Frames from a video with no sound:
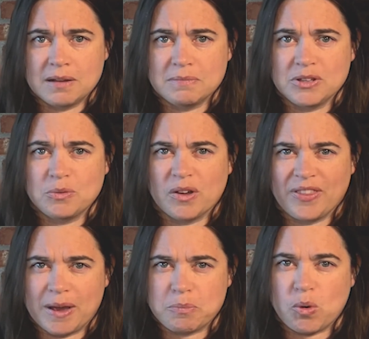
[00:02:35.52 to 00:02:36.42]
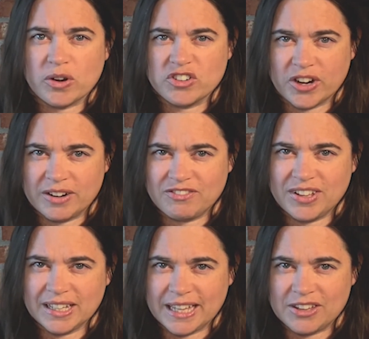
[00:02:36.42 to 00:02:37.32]
You want that portrait
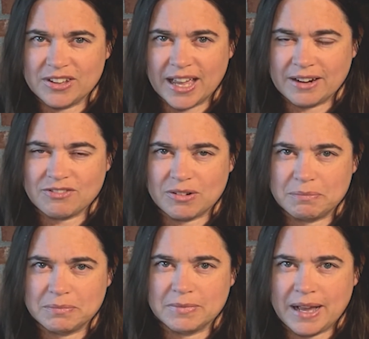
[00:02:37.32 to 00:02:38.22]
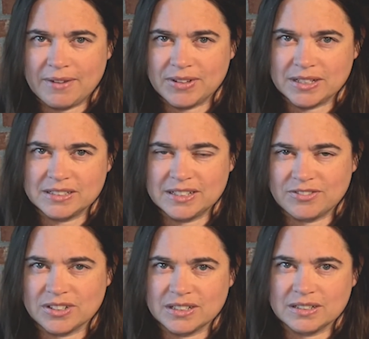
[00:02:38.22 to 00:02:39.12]
feeling you get from having
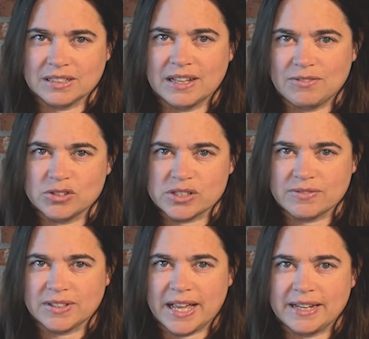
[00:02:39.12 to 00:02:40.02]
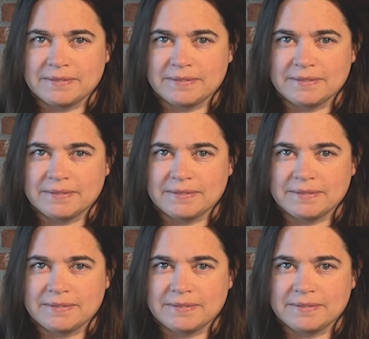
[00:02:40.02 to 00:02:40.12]
different levels of light.